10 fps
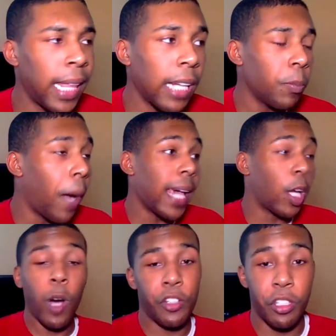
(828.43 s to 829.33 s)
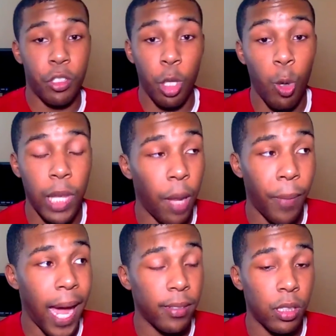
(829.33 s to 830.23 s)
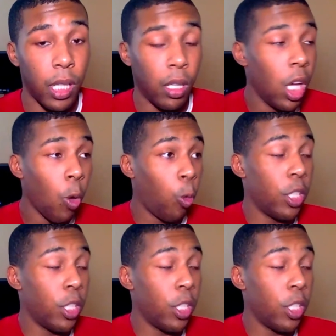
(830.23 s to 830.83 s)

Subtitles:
That's my question too that I'm asking.